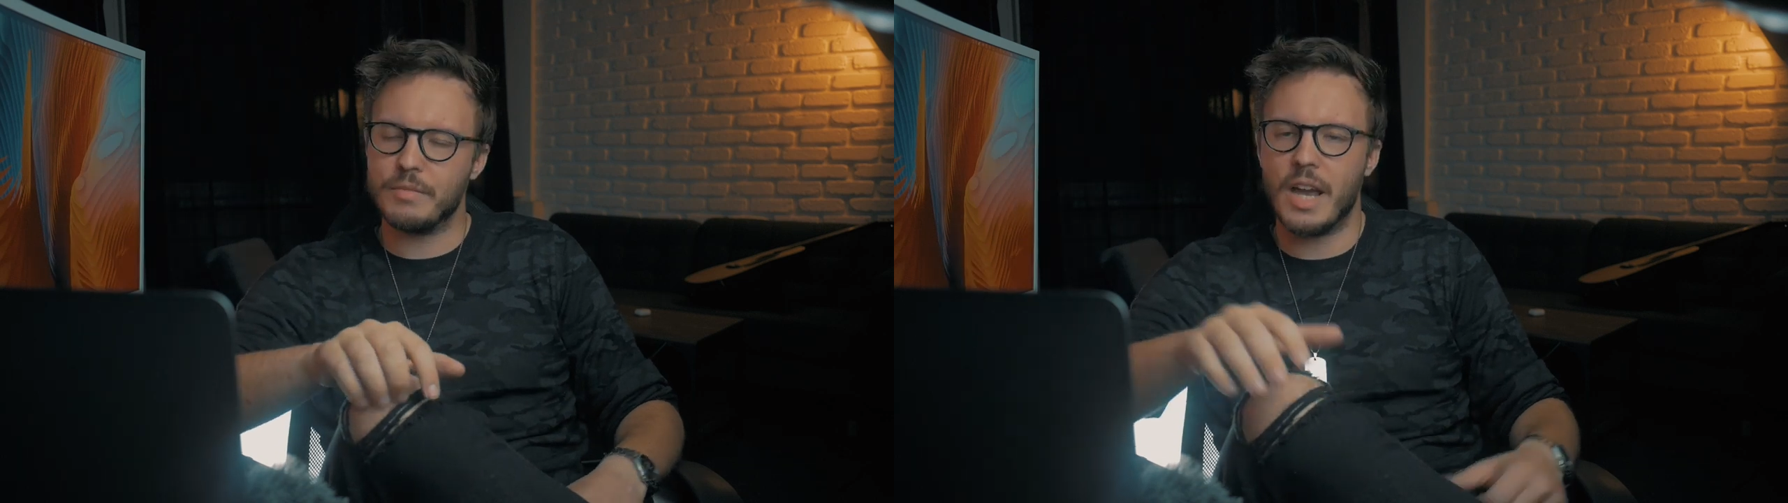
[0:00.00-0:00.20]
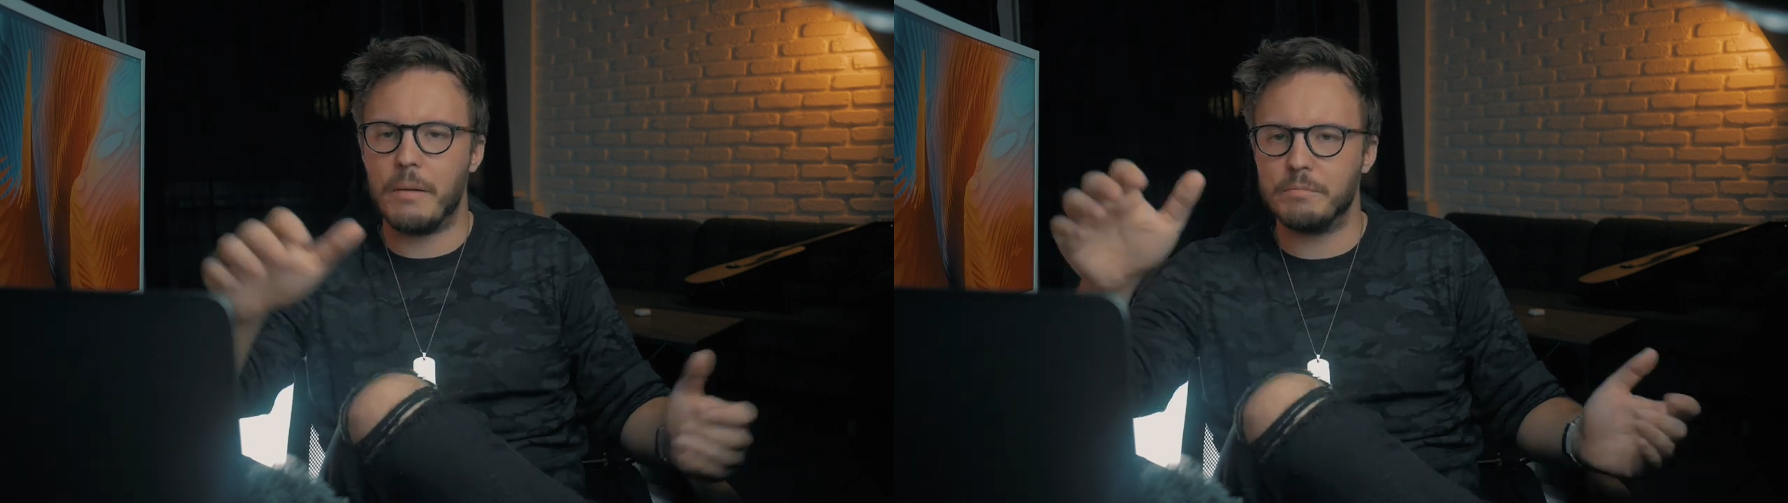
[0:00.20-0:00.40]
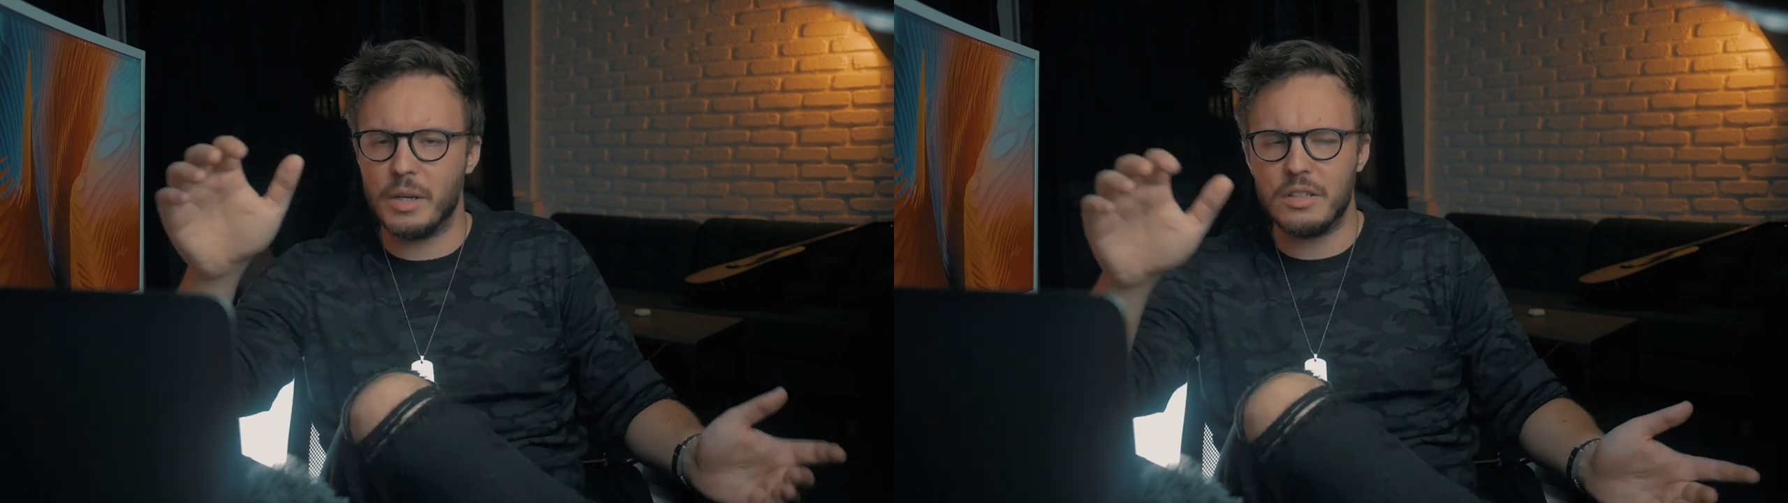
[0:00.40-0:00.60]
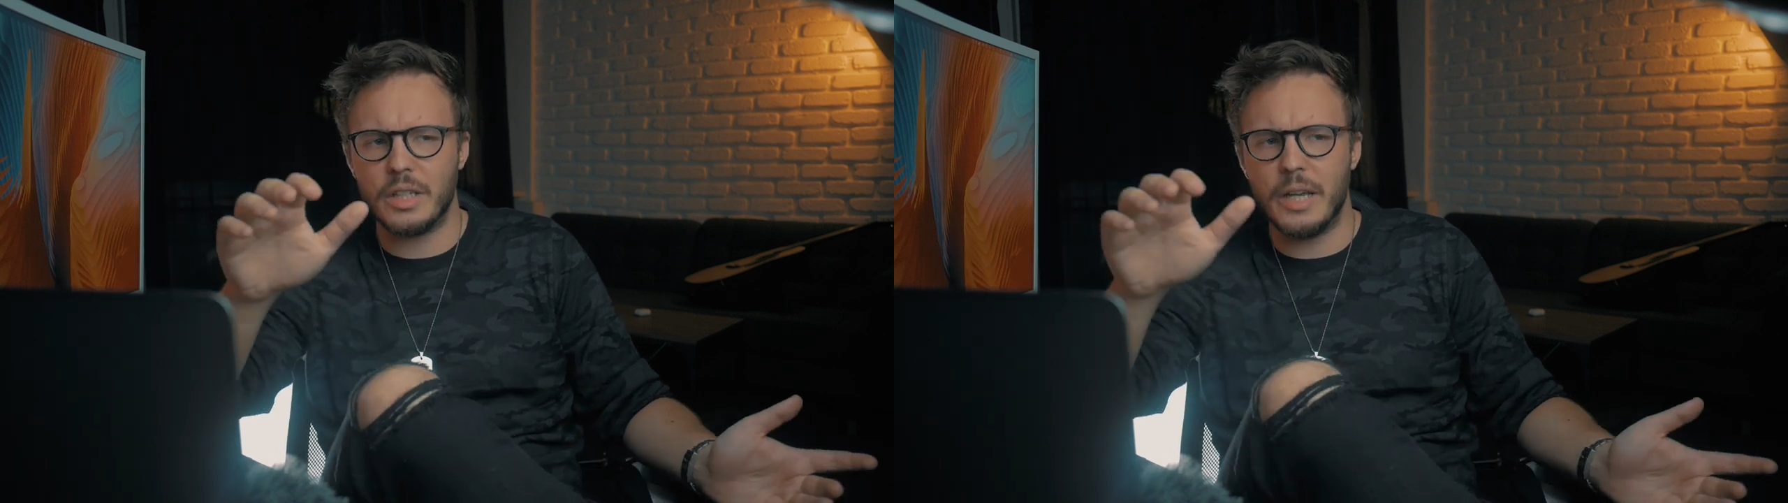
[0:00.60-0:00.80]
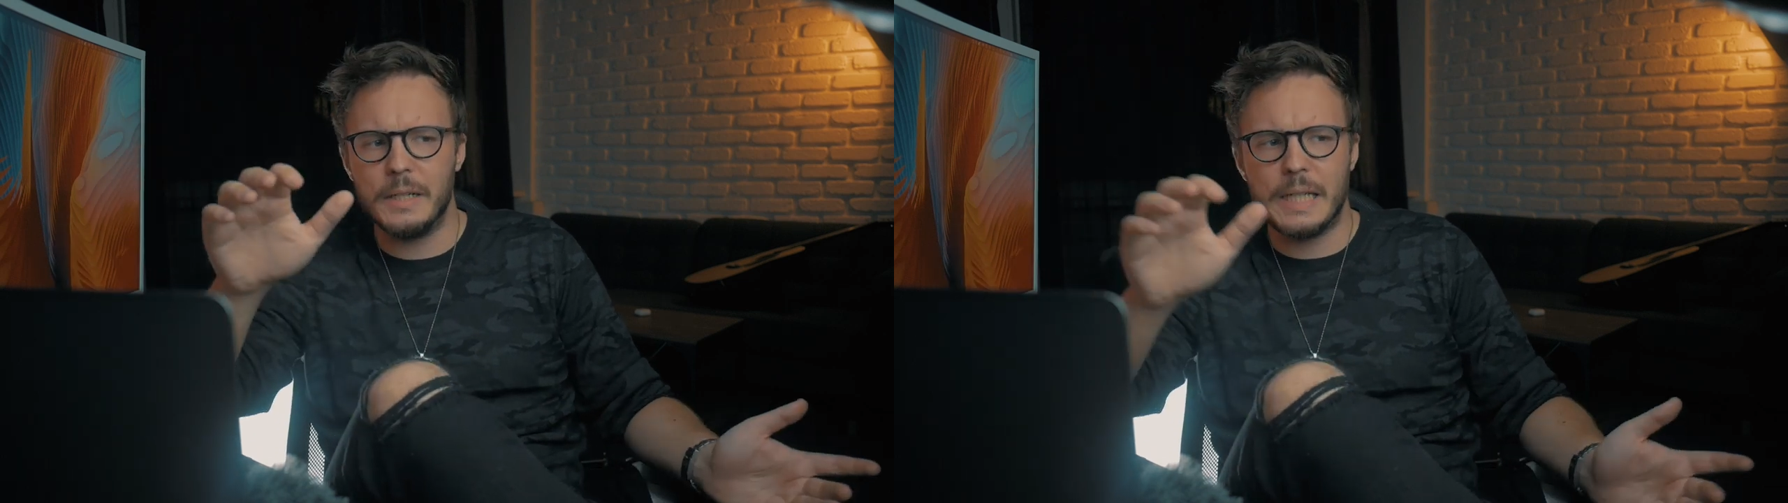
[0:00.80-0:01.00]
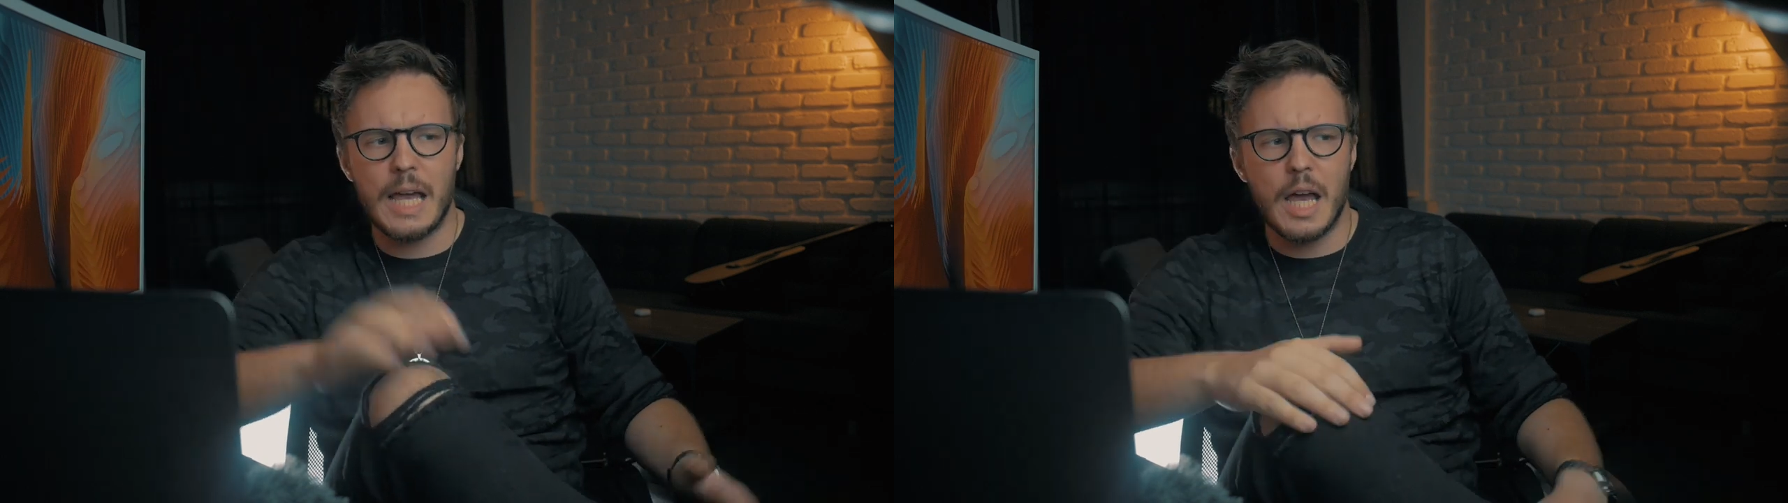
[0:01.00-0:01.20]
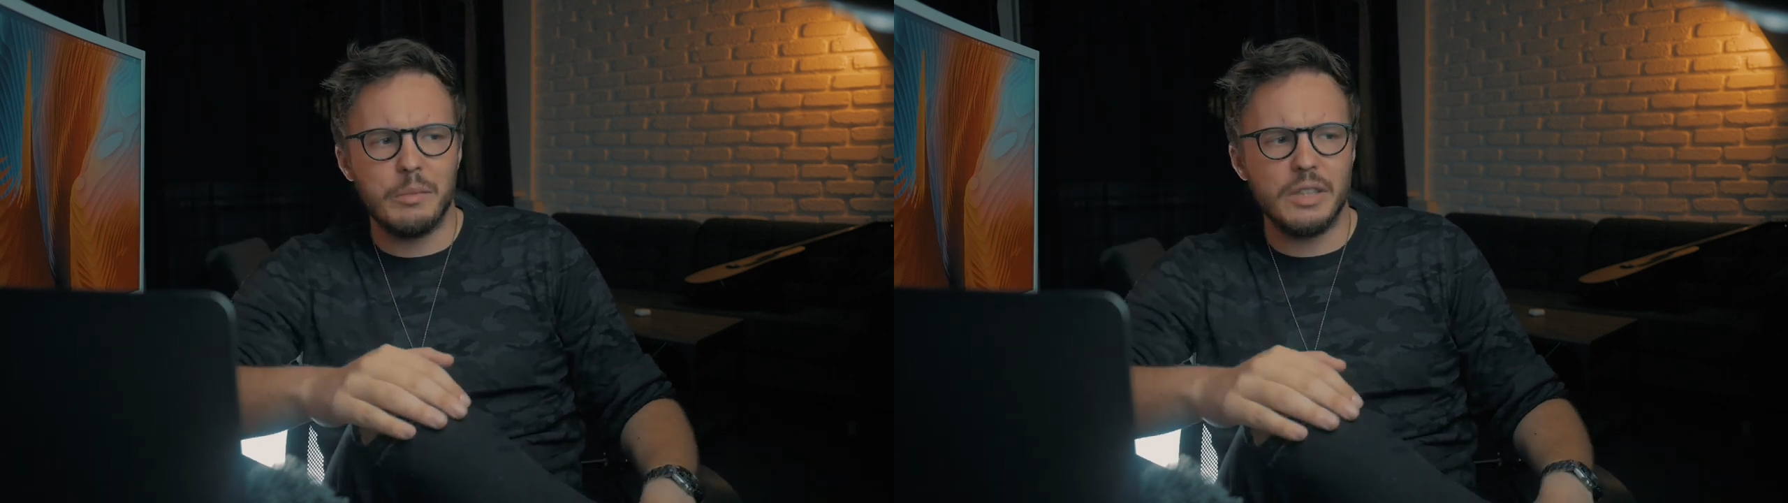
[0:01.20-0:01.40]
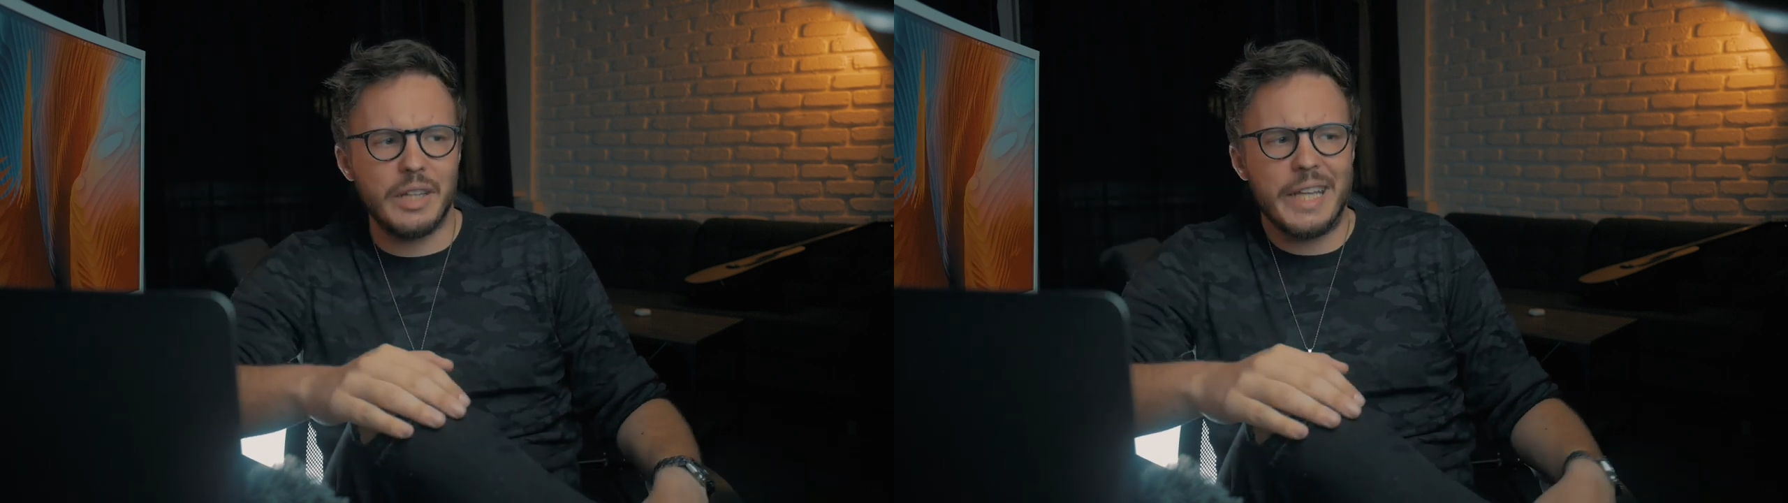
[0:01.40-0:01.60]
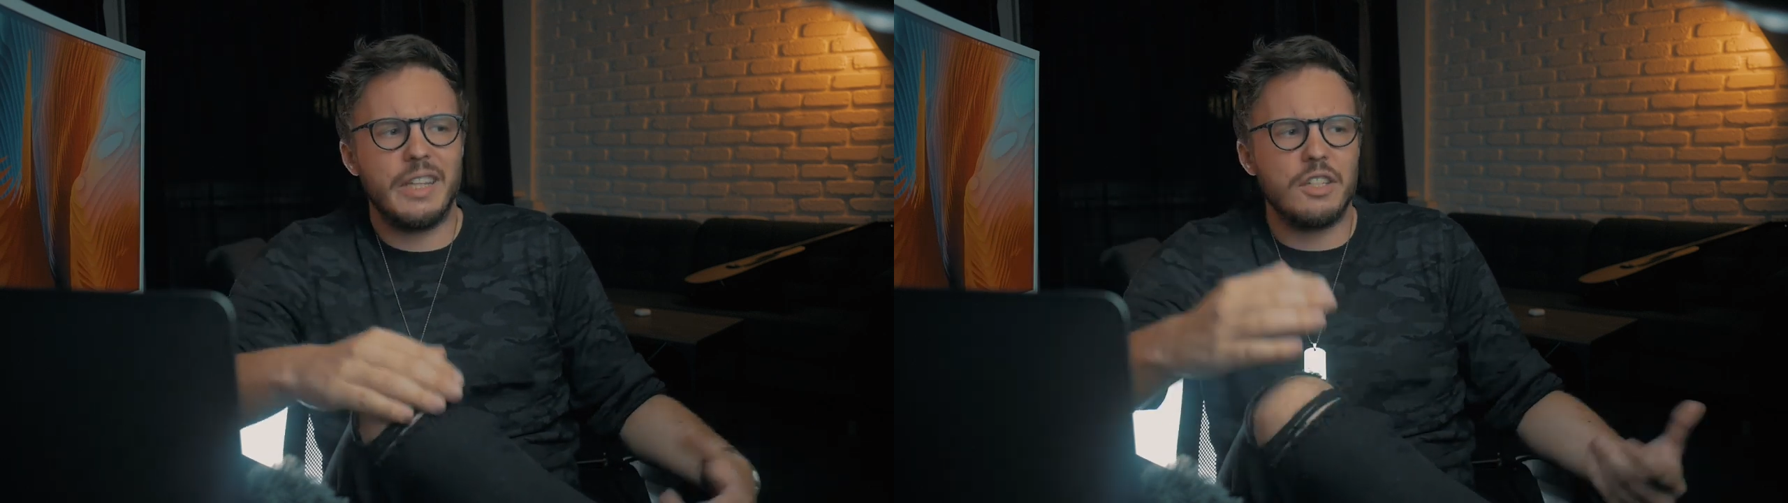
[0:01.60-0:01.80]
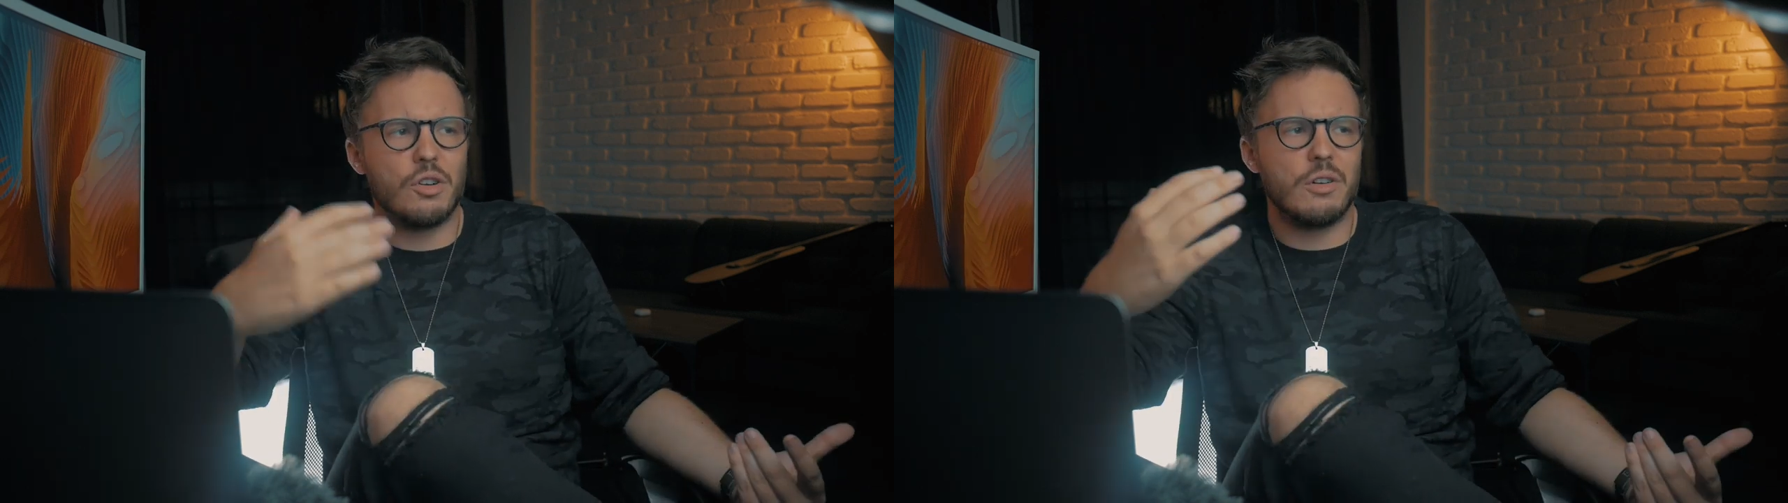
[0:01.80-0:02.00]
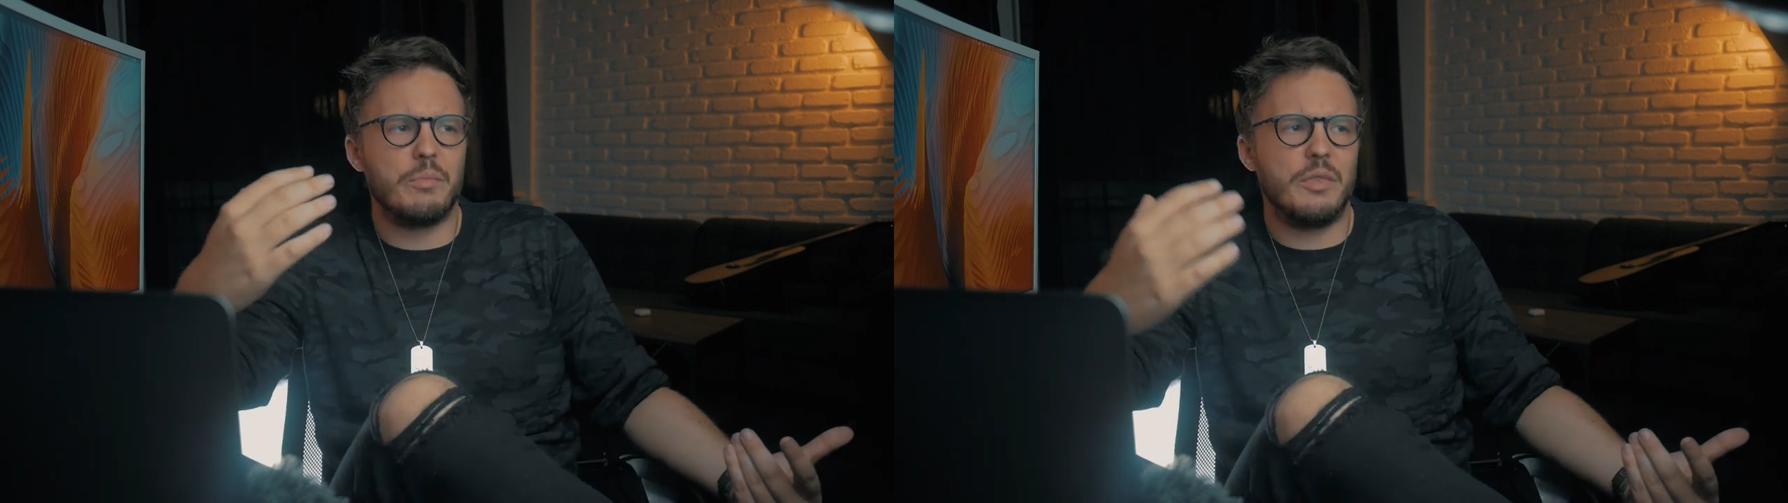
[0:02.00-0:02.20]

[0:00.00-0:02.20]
Yeah, basically, basically these are,